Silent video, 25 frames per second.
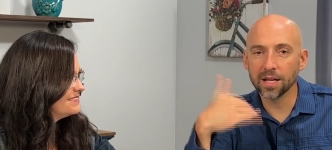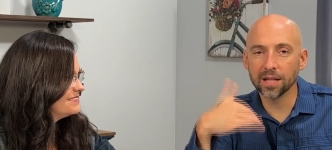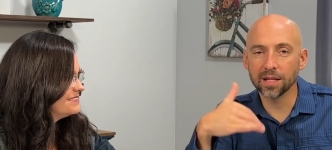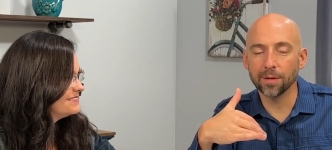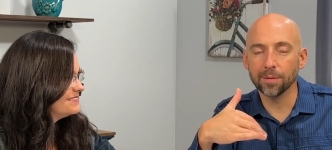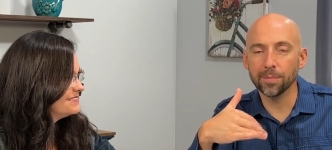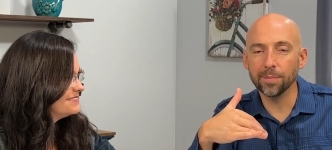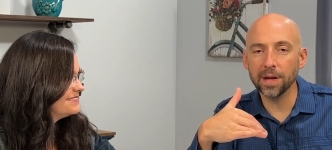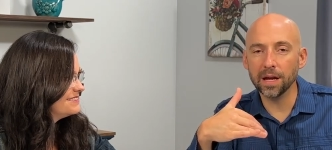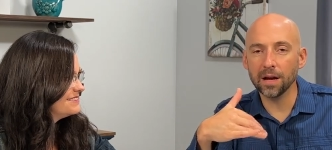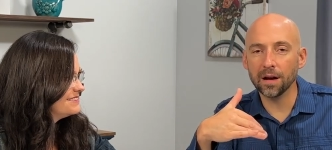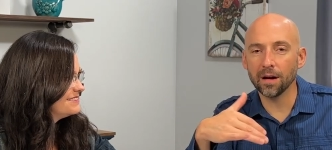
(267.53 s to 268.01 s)
Speaker 1: in the
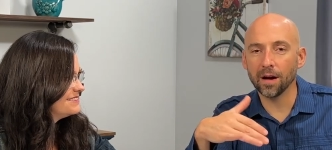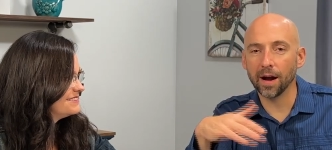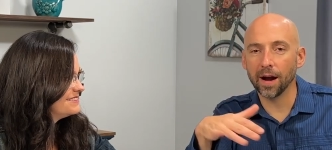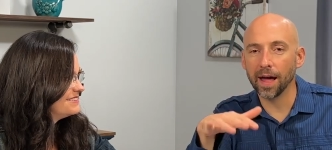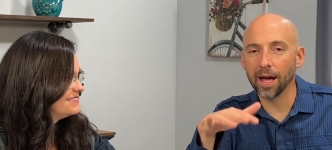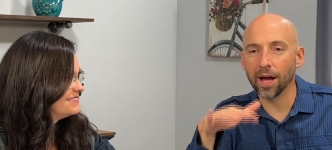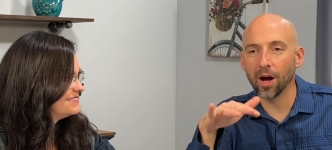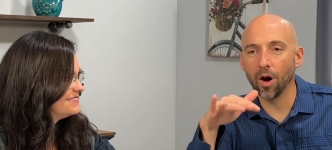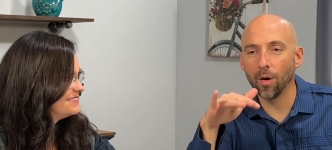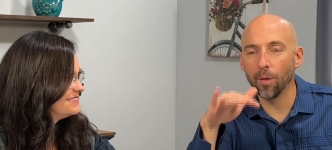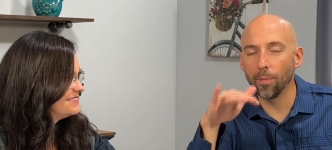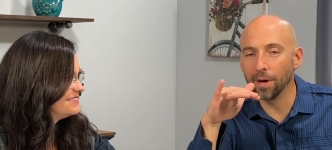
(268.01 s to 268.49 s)
mirror and I
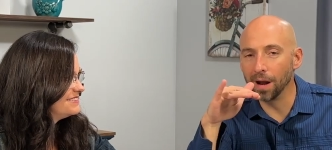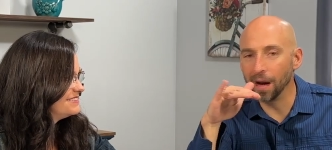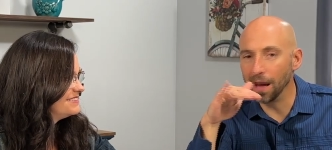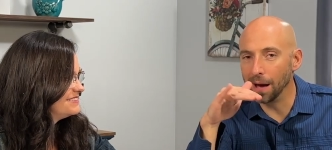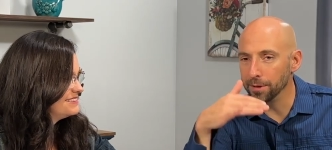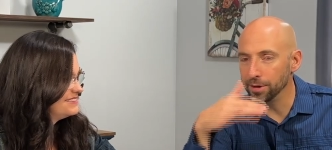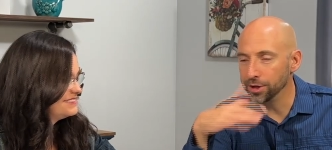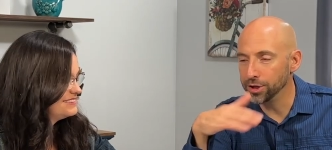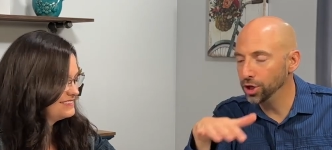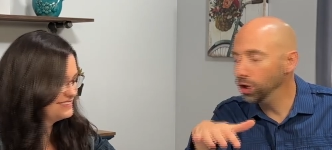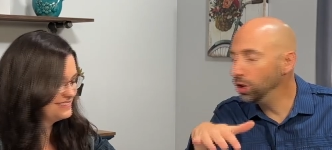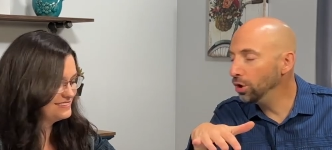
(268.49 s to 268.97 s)
go, but I'm
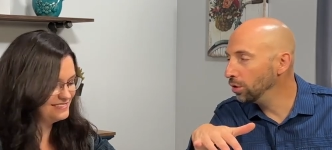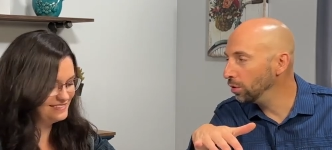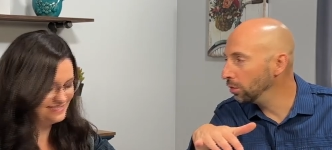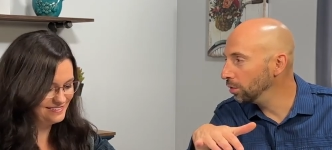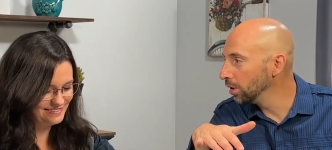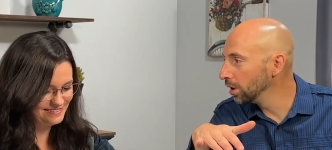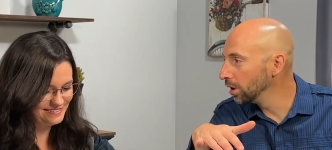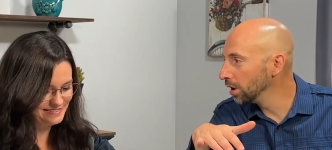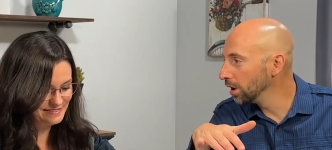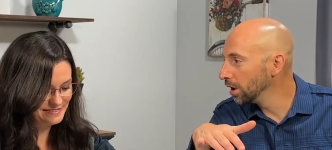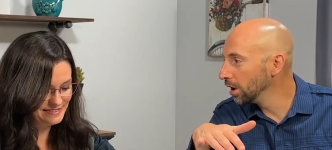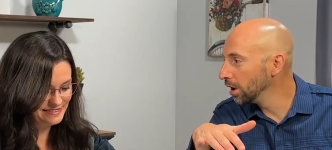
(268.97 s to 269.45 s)
a two.
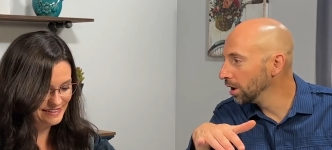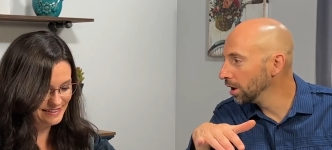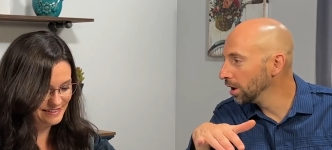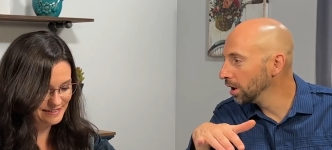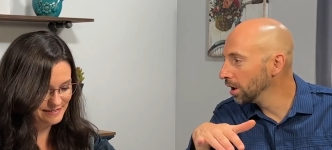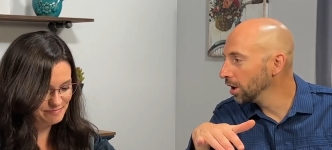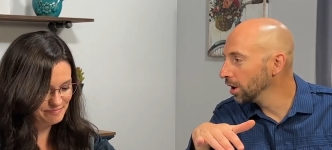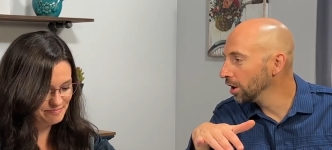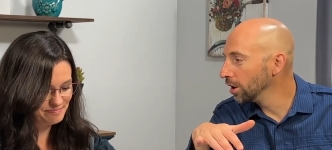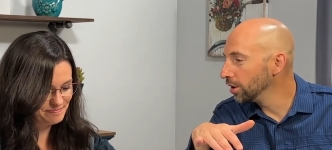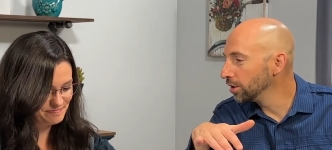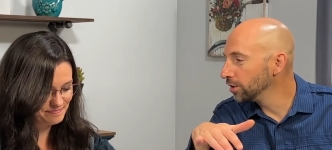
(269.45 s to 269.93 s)
Yeah.
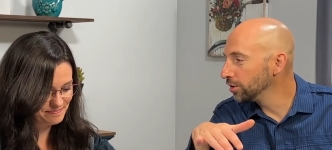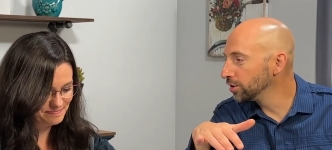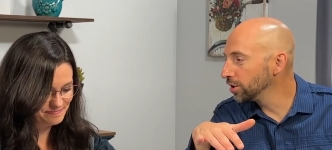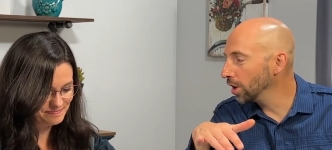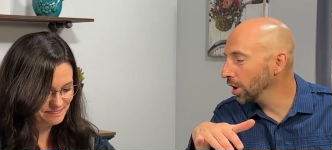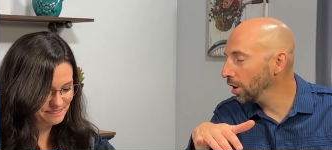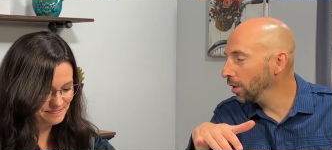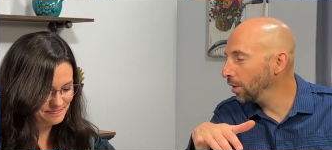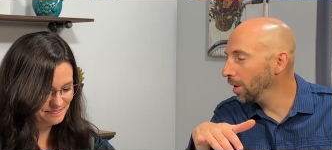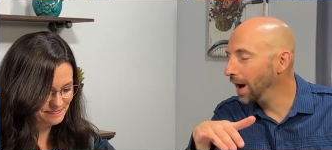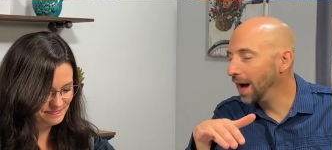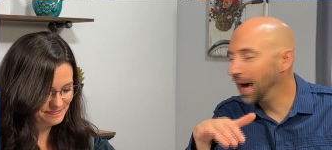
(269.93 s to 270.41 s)

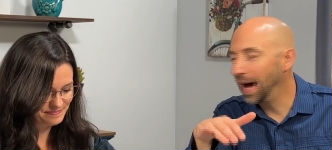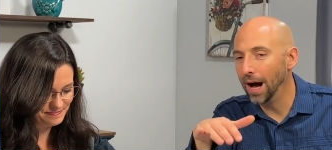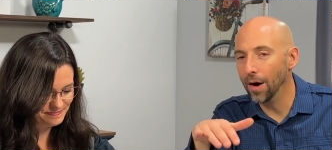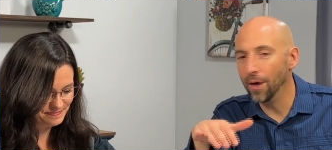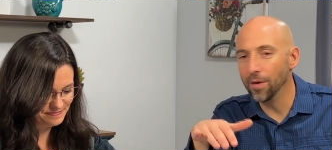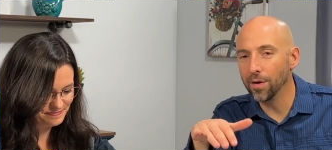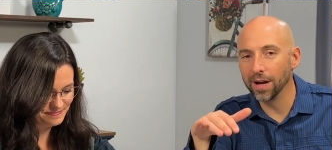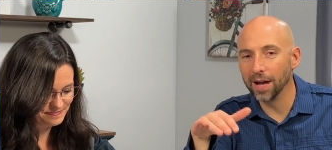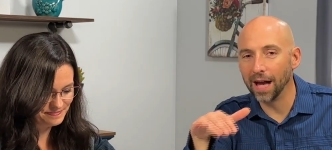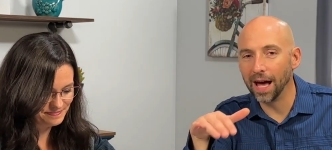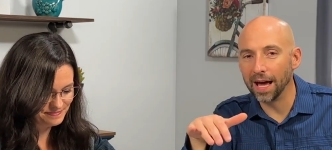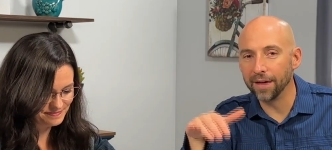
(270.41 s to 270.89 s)
So how
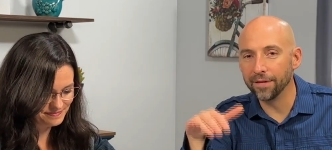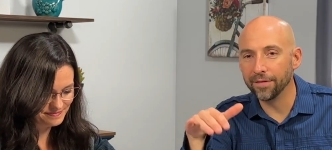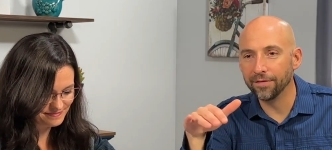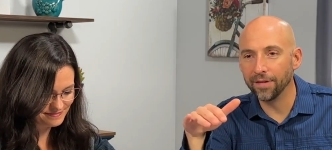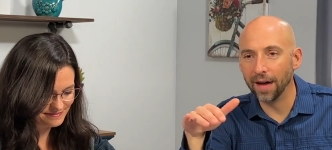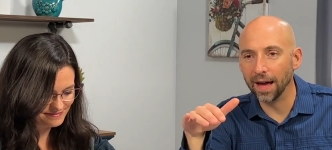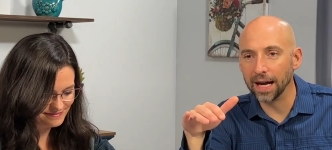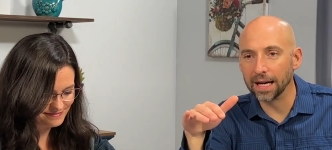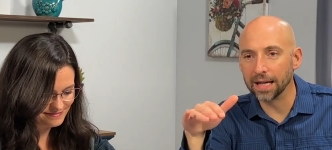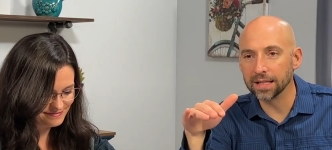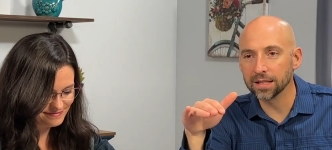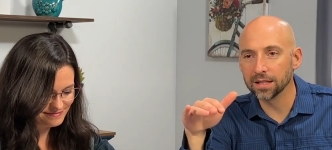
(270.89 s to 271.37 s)
can I
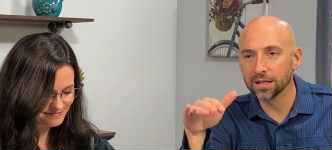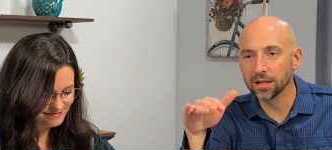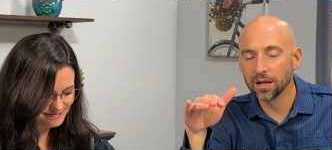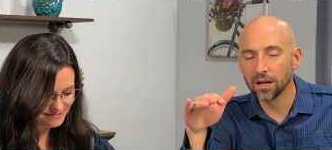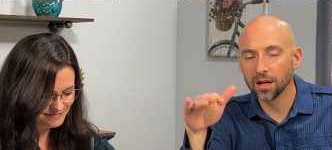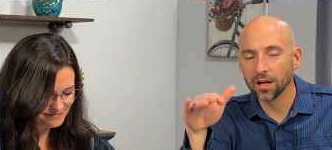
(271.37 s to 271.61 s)
affect